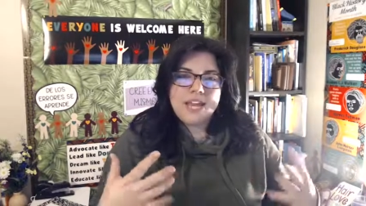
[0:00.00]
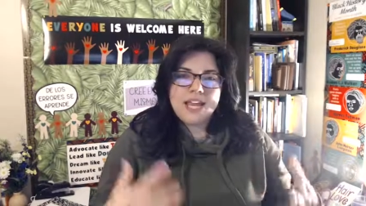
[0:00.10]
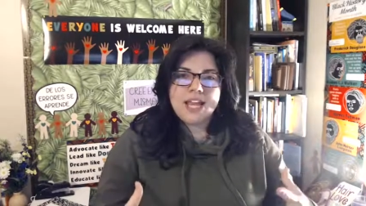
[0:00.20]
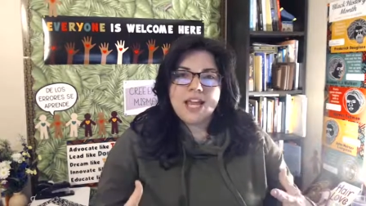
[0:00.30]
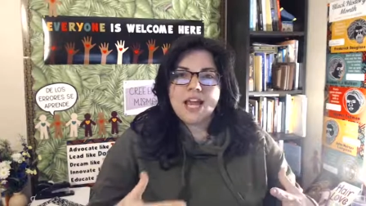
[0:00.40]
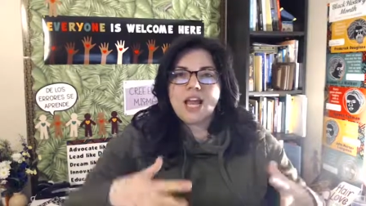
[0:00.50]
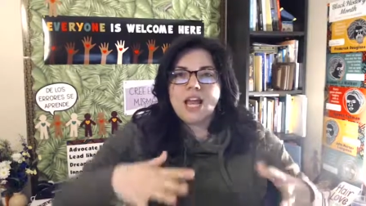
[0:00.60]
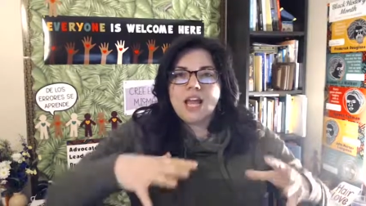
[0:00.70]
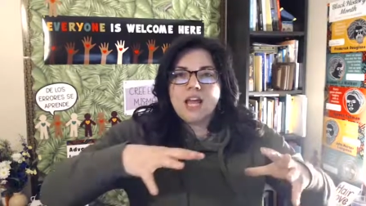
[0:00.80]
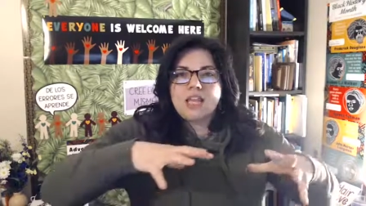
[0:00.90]
be
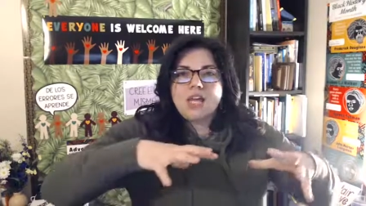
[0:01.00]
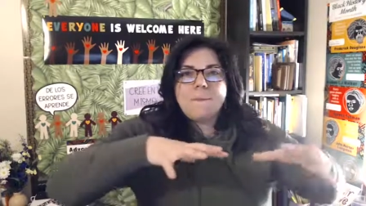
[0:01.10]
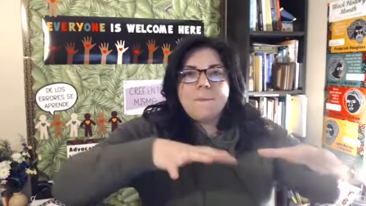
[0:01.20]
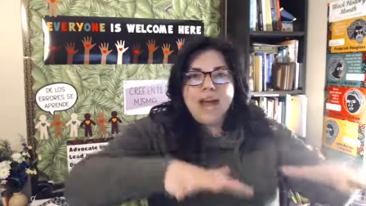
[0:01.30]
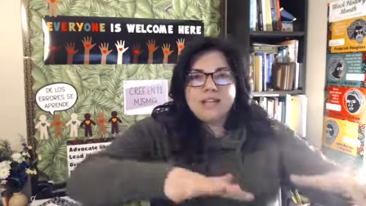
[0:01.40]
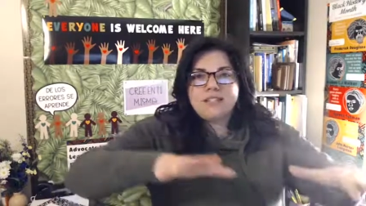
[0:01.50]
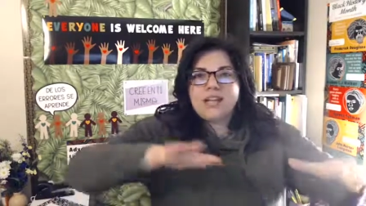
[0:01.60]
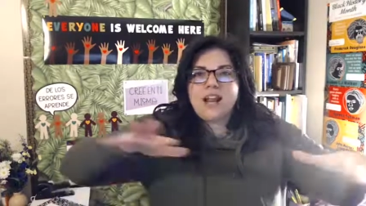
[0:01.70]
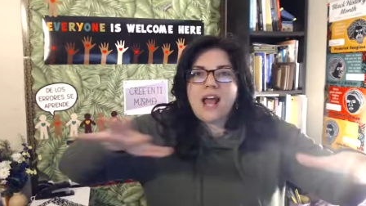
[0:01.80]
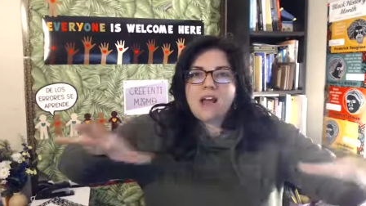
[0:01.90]
the
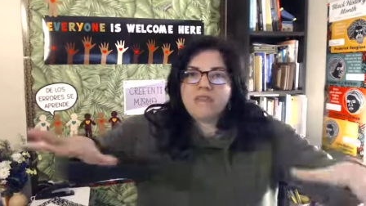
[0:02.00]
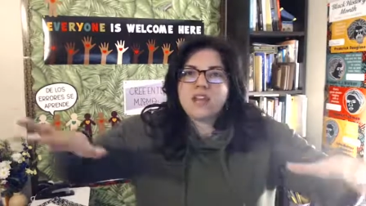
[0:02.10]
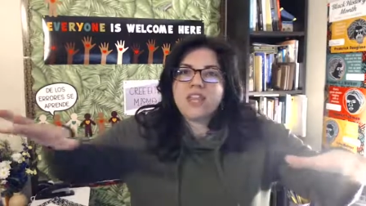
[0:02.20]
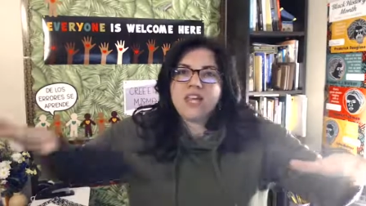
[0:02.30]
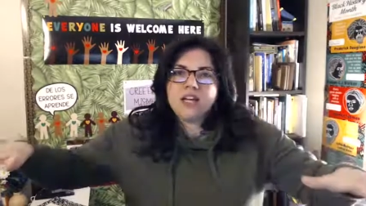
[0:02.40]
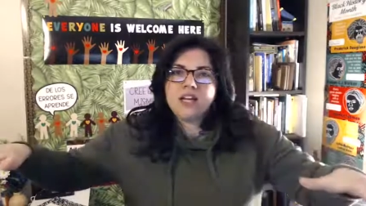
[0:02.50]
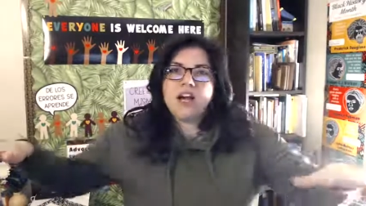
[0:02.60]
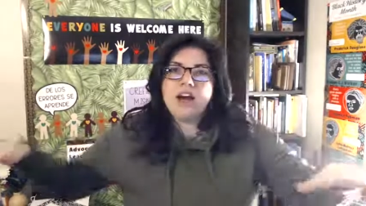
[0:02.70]
best at everything